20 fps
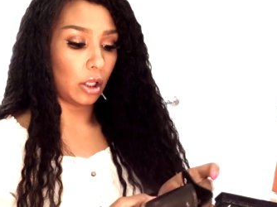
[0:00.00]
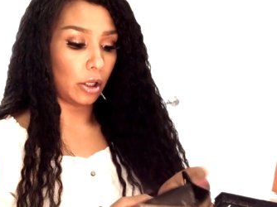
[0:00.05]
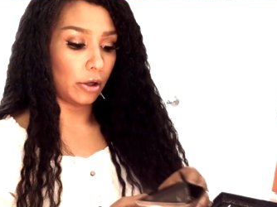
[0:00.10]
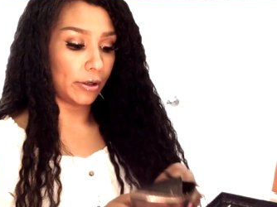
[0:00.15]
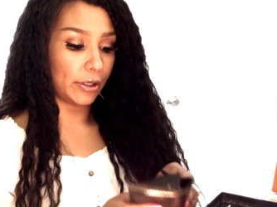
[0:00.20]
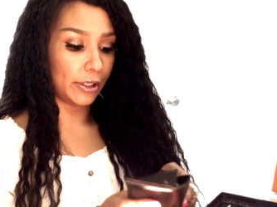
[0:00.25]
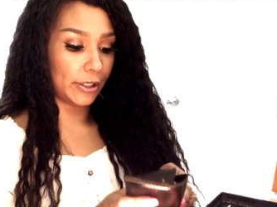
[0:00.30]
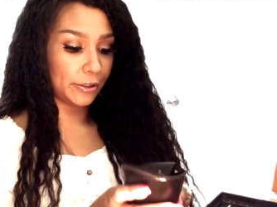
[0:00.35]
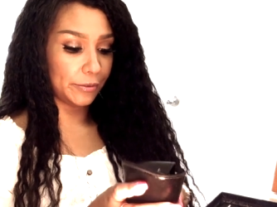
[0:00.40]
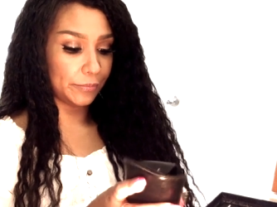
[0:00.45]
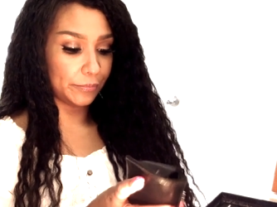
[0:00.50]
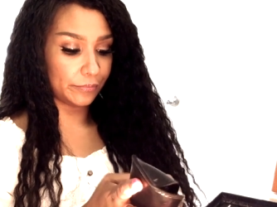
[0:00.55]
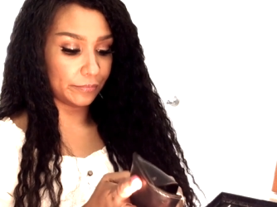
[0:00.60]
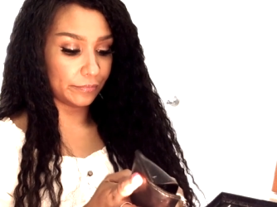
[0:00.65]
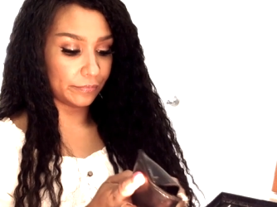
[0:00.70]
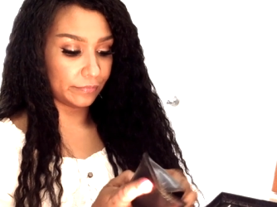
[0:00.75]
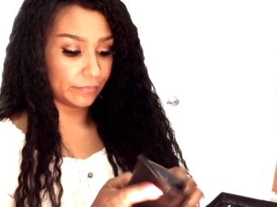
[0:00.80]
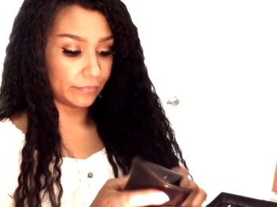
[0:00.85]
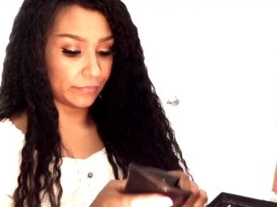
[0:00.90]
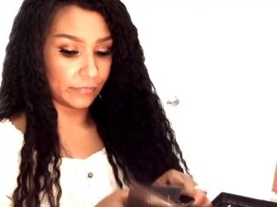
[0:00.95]
Okay.
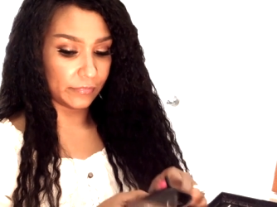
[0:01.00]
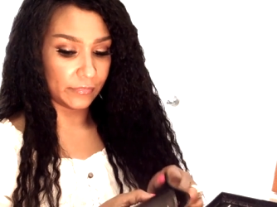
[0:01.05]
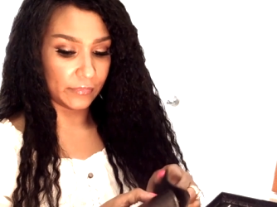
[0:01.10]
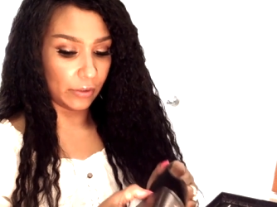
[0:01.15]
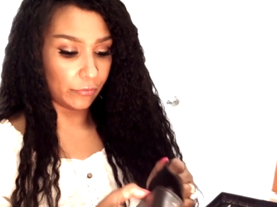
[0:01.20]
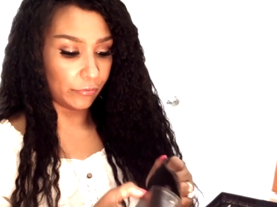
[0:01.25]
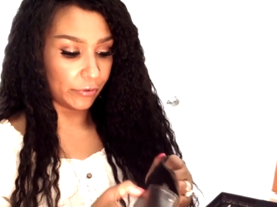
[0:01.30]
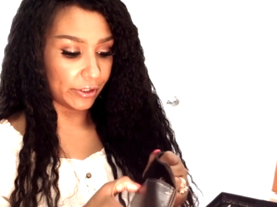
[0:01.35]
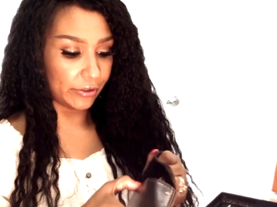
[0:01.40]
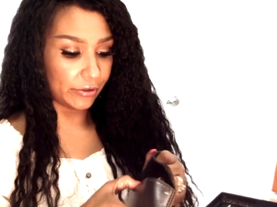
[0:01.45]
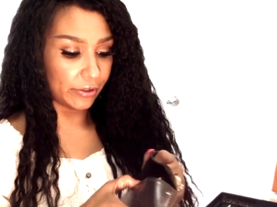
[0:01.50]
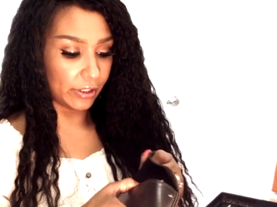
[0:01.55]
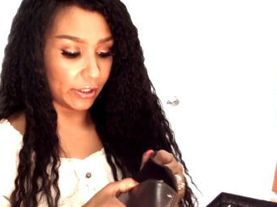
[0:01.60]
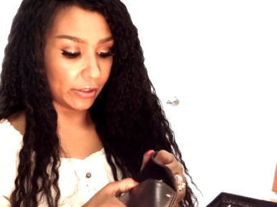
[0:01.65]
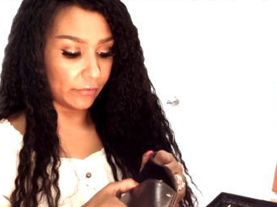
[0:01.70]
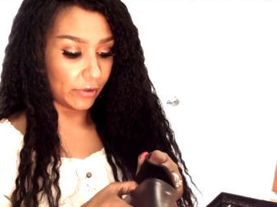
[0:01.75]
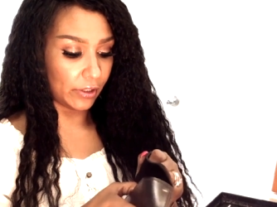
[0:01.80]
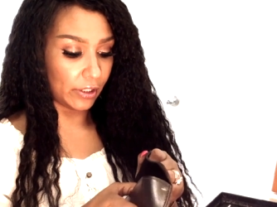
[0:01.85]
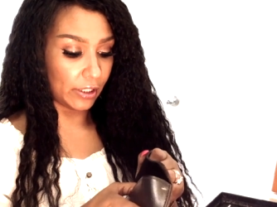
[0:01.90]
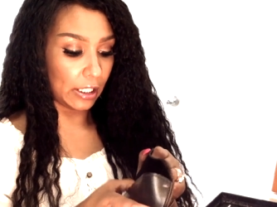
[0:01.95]
That way you can
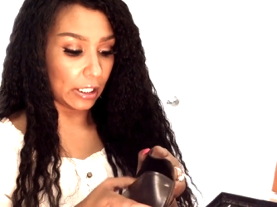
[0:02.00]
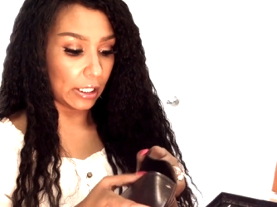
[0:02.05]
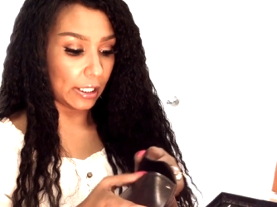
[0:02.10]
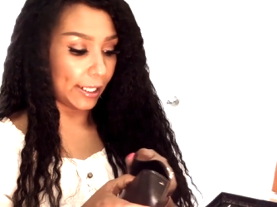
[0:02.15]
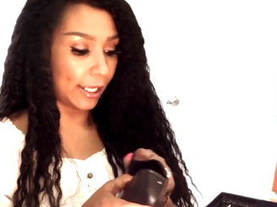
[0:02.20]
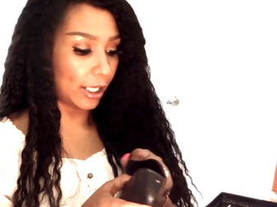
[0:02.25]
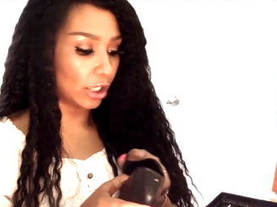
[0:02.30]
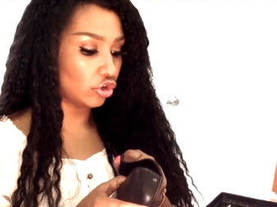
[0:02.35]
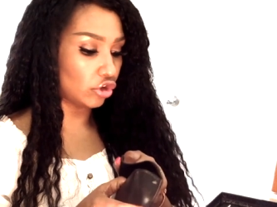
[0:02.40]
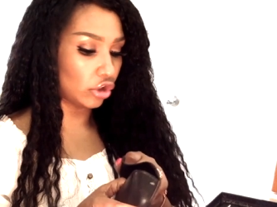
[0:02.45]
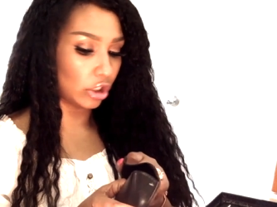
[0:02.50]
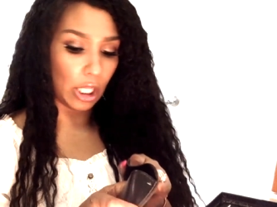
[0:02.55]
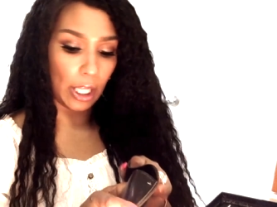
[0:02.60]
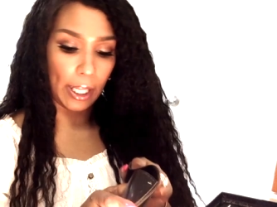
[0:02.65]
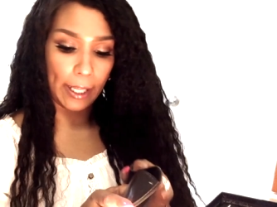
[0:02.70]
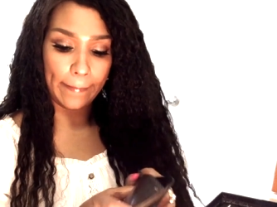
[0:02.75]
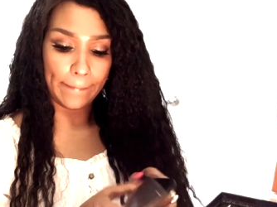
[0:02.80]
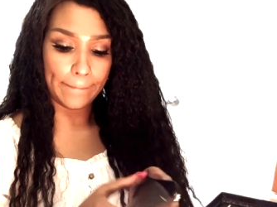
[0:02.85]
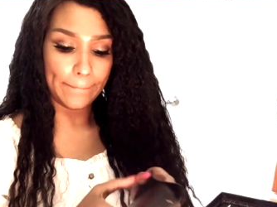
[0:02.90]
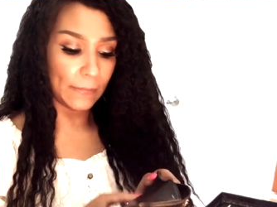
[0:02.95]
have a collection
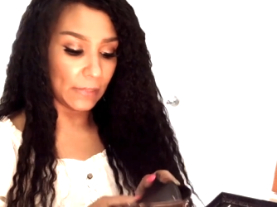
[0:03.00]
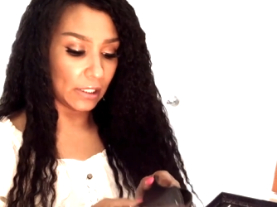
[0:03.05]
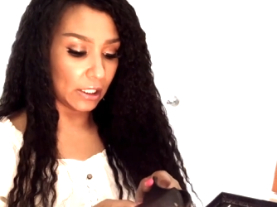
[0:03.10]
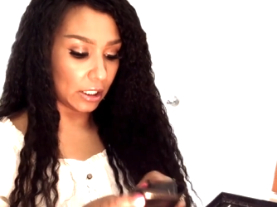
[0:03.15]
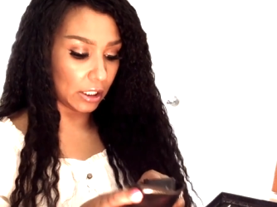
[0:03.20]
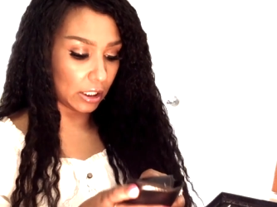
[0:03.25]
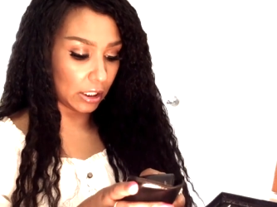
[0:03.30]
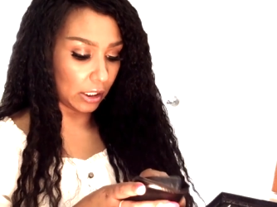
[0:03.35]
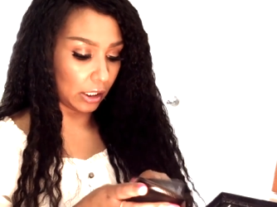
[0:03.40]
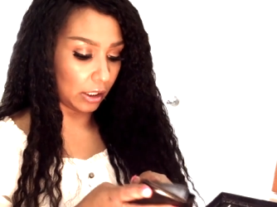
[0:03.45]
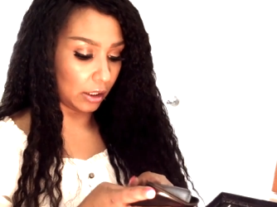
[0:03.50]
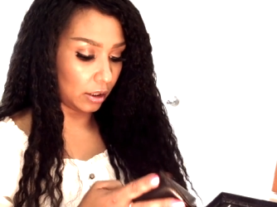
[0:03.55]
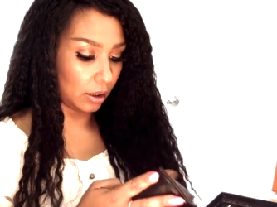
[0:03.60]
like me.